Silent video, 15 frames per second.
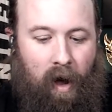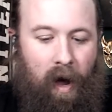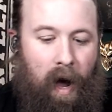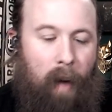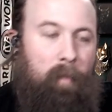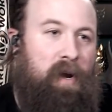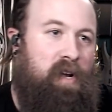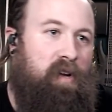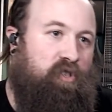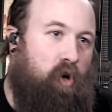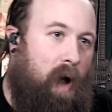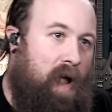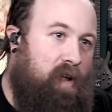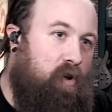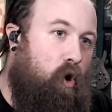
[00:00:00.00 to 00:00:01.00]
I'm gonna
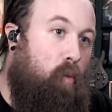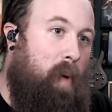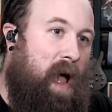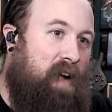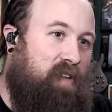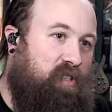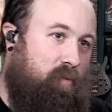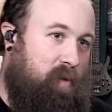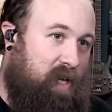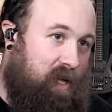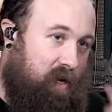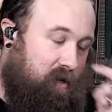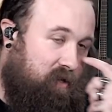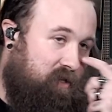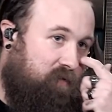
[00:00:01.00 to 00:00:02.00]
try and go back to the
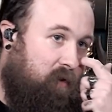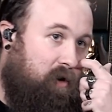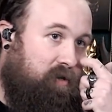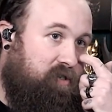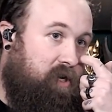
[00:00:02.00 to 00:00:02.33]
beginning of this verse,